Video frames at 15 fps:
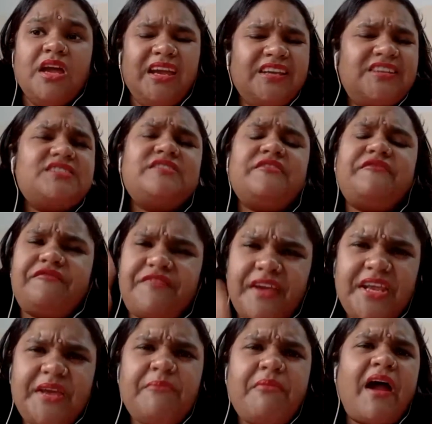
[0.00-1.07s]
It is a
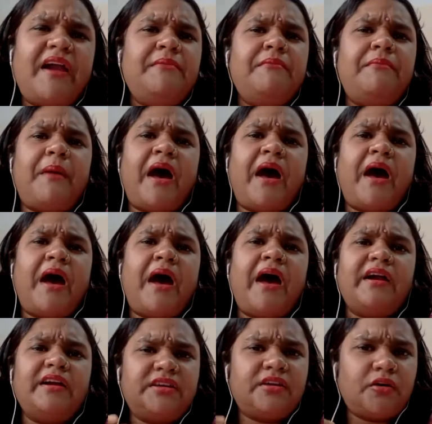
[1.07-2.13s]
very bad
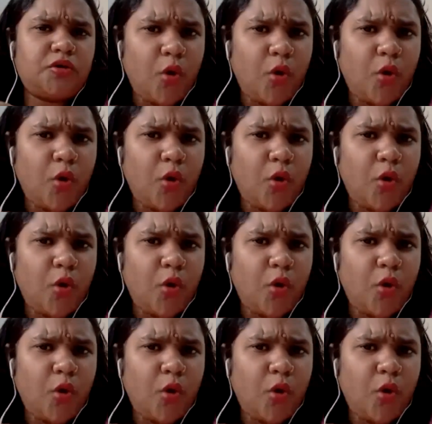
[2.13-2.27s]
impact